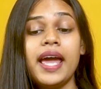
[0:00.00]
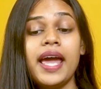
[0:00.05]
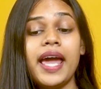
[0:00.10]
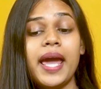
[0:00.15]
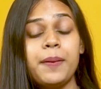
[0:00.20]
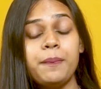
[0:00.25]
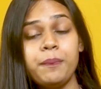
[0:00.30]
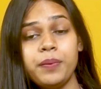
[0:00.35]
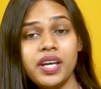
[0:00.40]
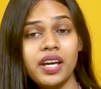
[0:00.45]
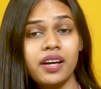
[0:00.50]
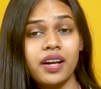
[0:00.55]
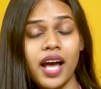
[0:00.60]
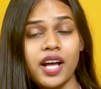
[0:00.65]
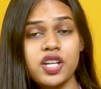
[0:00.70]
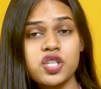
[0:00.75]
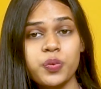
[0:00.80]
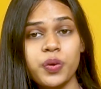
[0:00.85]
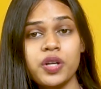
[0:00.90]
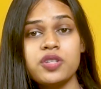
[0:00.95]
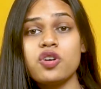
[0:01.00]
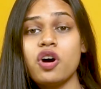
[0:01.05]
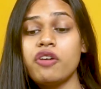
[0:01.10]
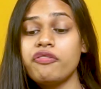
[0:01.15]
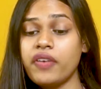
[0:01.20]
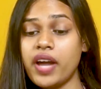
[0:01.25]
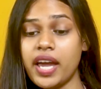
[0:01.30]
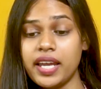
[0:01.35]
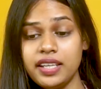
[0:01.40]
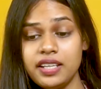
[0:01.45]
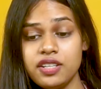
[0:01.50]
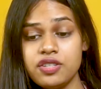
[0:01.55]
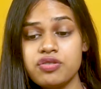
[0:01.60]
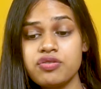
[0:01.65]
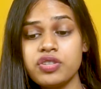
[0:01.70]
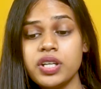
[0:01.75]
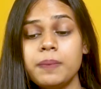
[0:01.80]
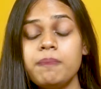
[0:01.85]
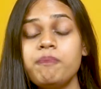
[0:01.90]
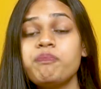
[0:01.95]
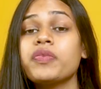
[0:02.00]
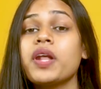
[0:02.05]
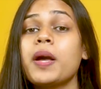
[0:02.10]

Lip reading: MBA graduates of any stream,